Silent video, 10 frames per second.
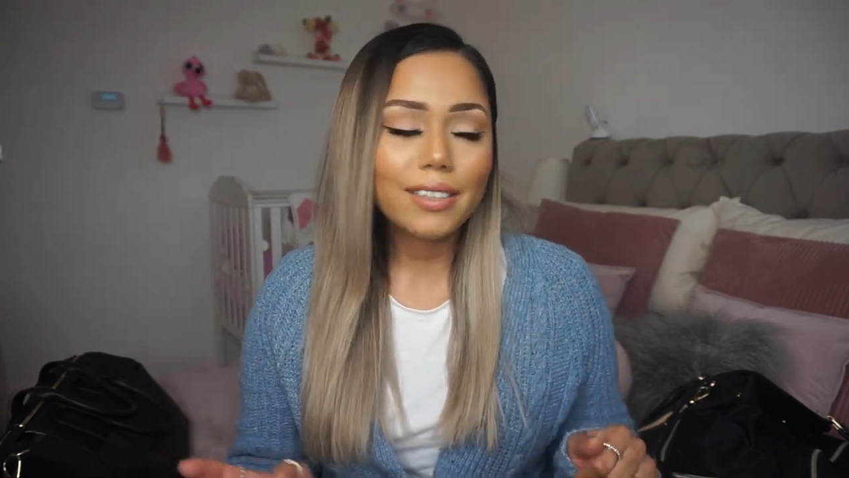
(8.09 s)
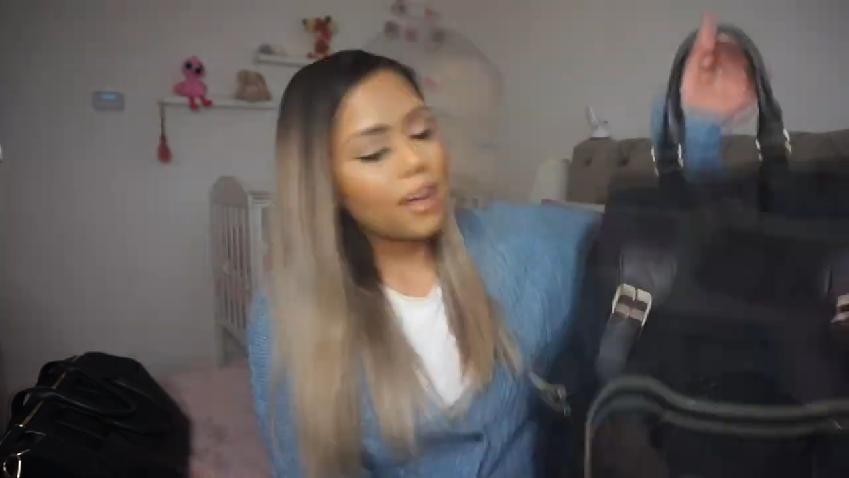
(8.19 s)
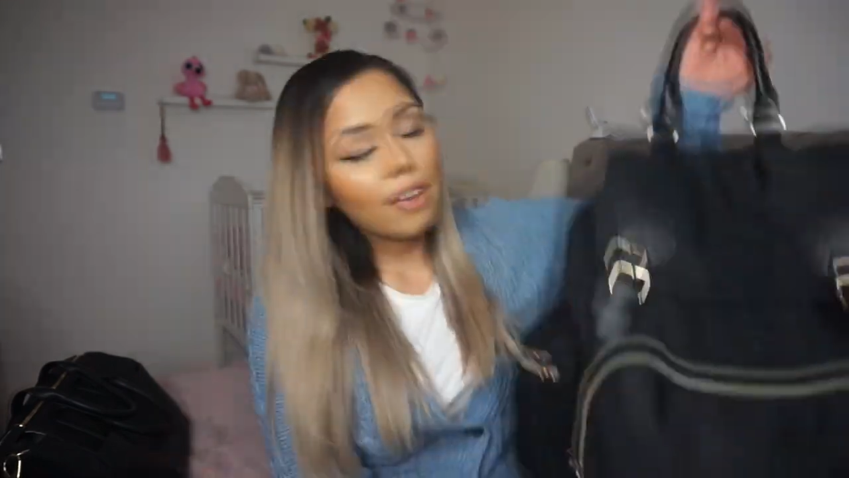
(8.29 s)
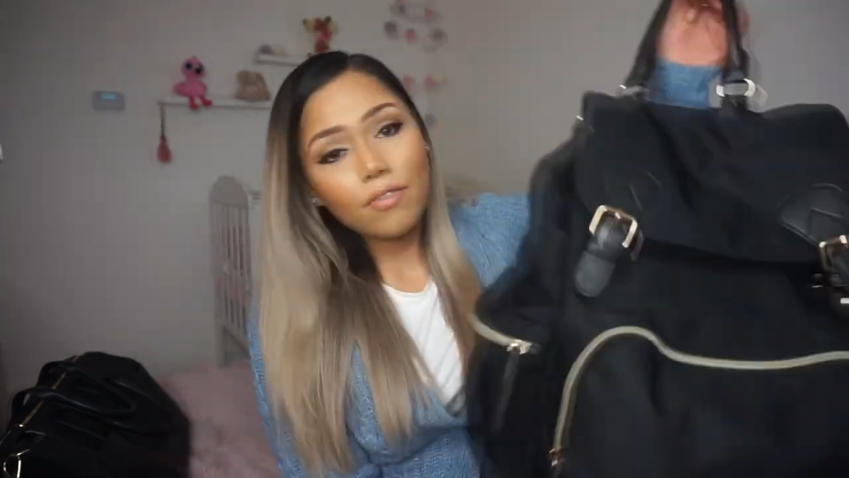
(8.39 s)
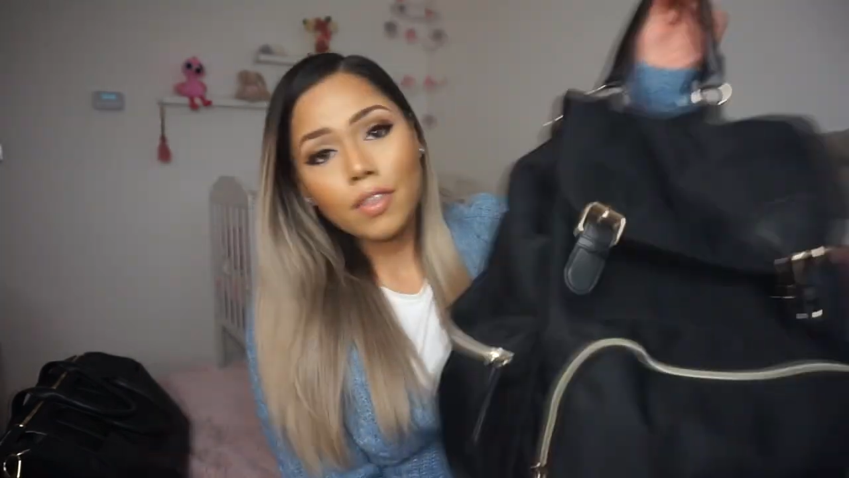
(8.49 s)
I
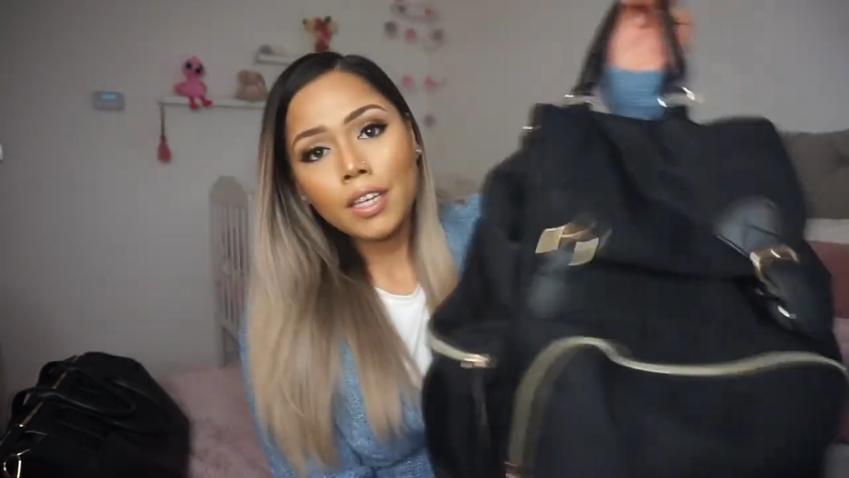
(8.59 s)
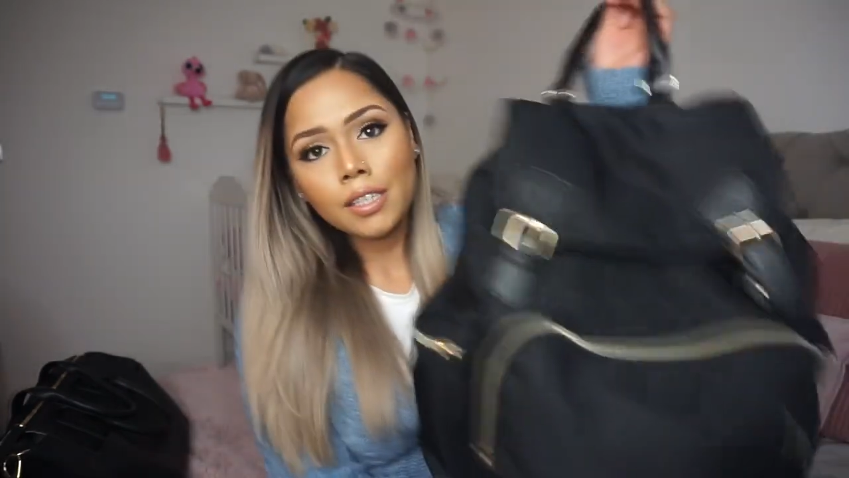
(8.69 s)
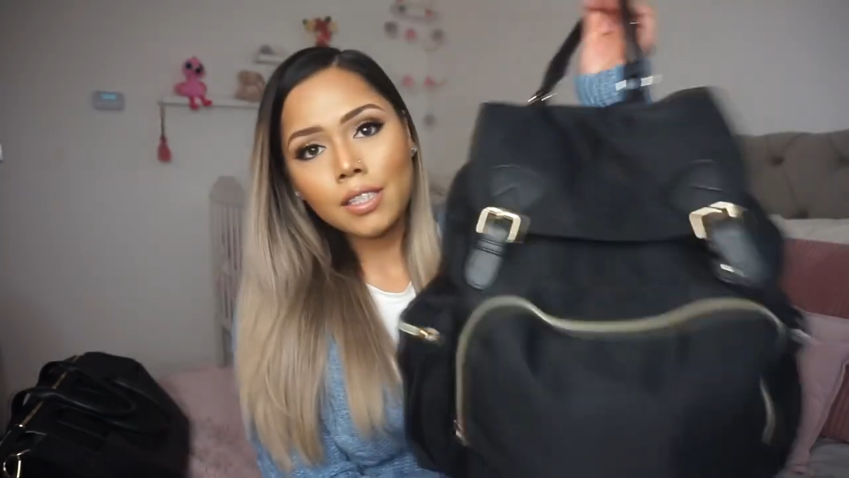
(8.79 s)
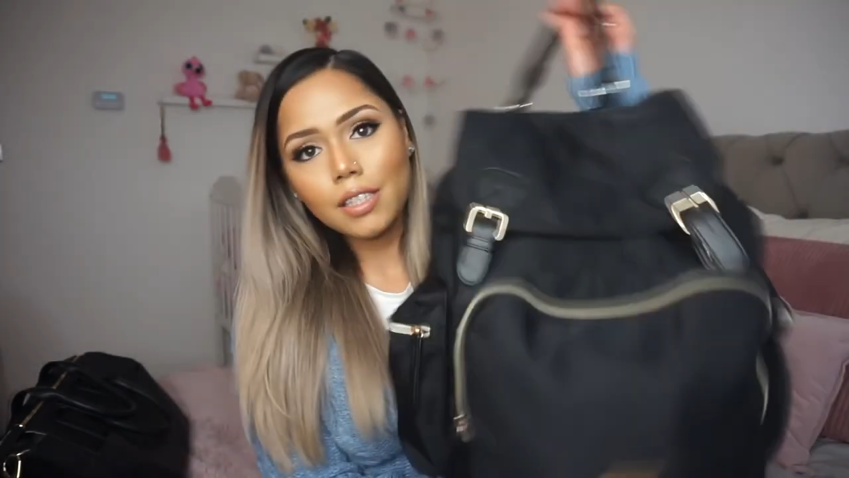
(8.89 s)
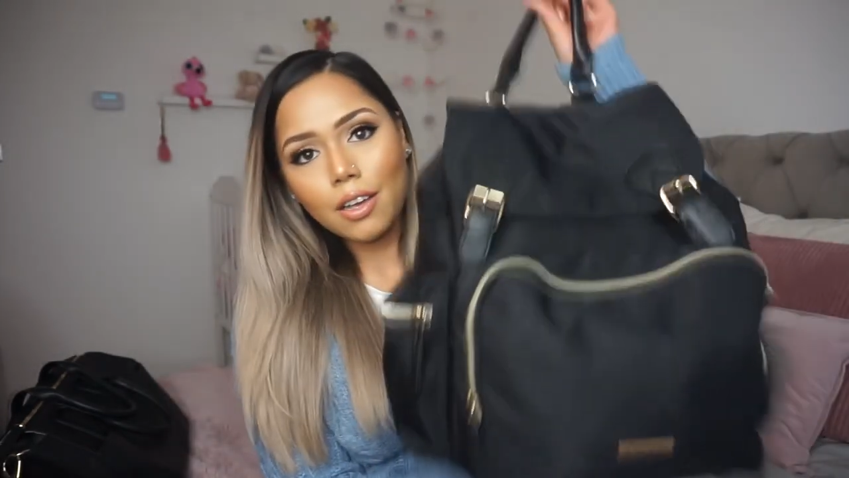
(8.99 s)
have
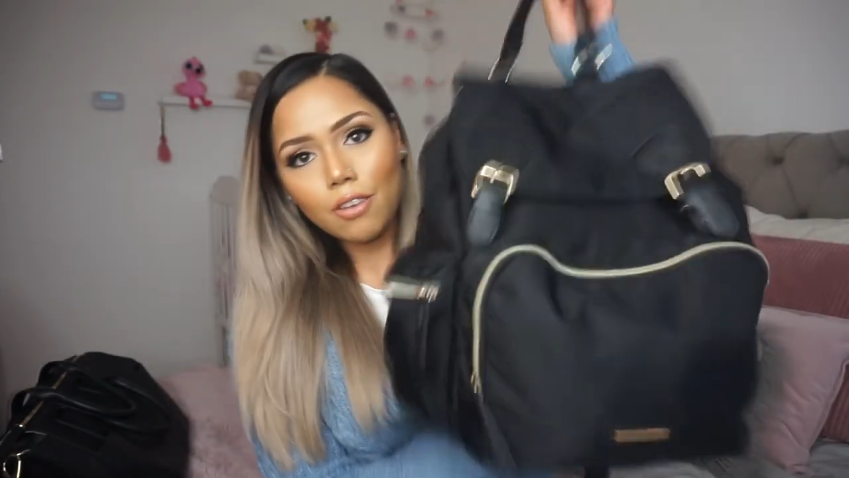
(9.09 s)
this